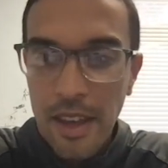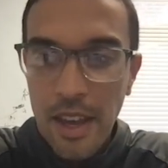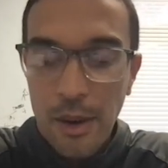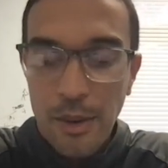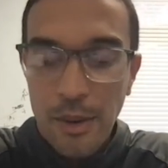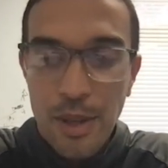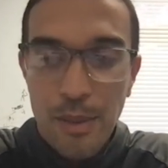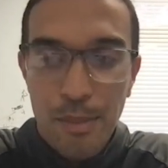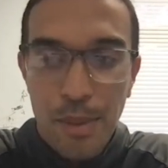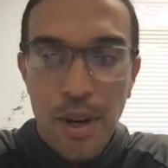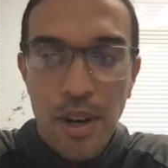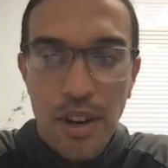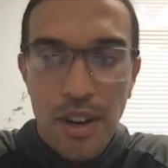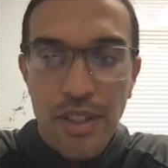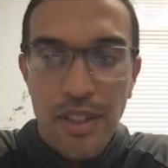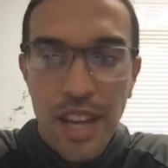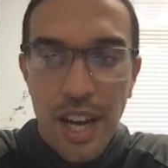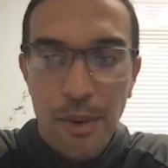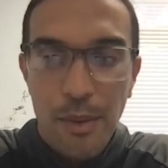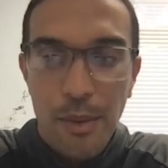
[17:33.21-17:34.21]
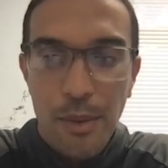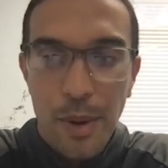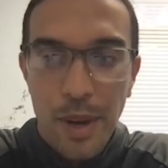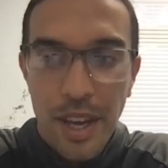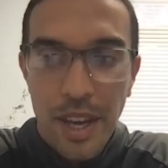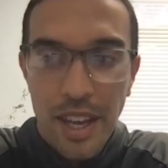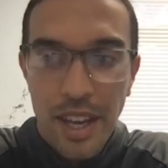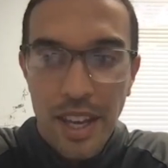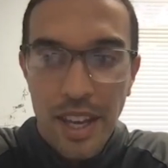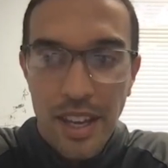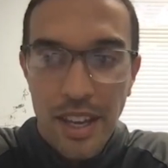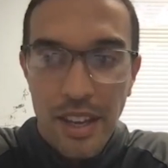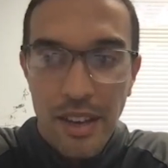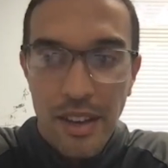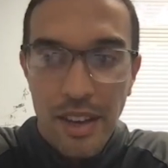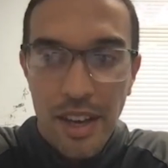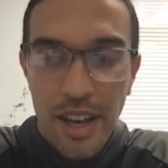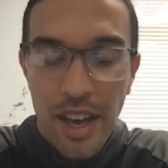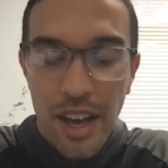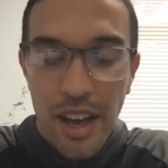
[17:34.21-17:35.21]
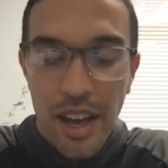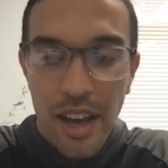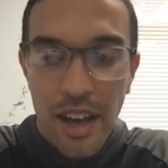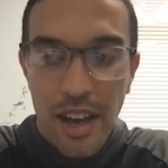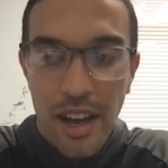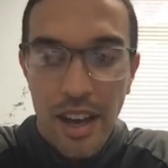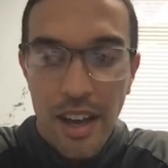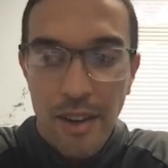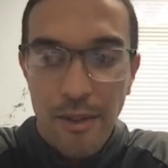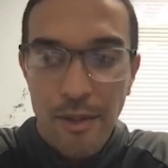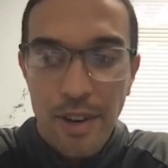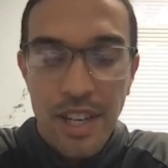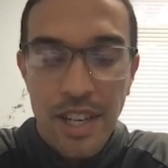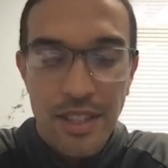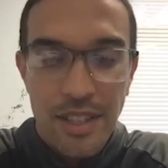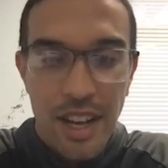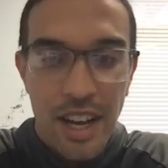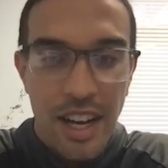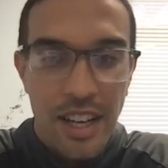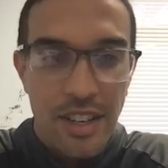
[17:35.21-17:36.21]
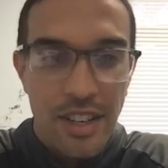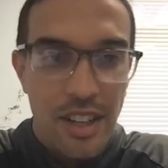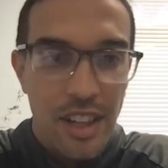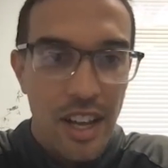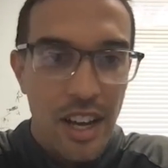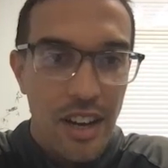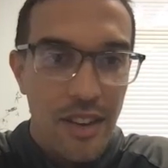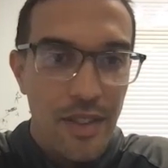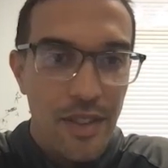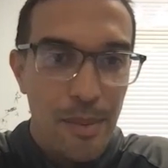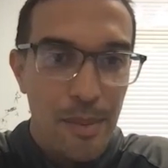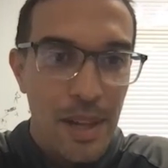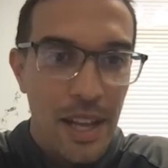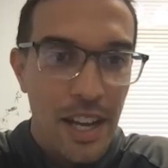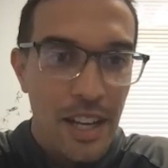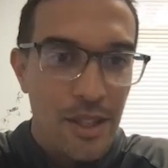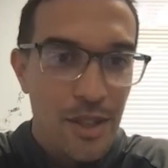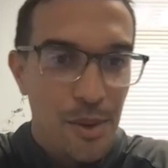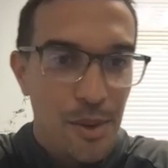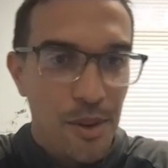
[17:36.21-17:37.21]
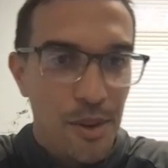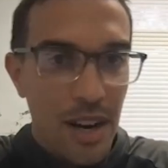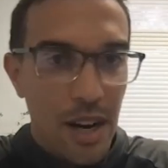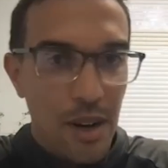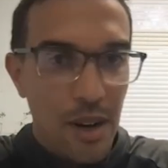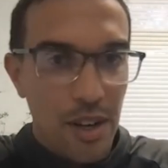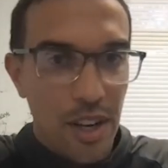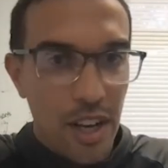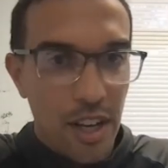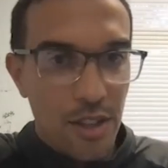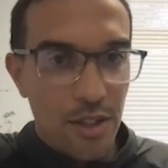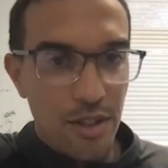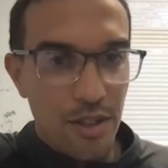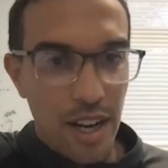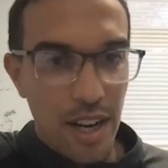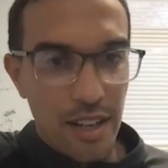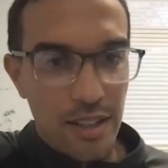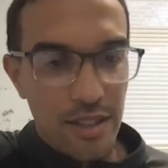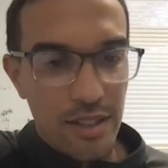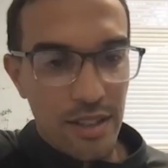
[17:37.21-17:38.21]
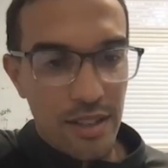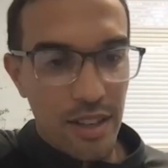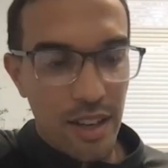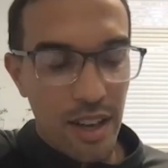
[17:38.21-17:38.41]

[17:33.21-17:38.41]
it was important that we uh, re-signed a lot of the players who were out of contract.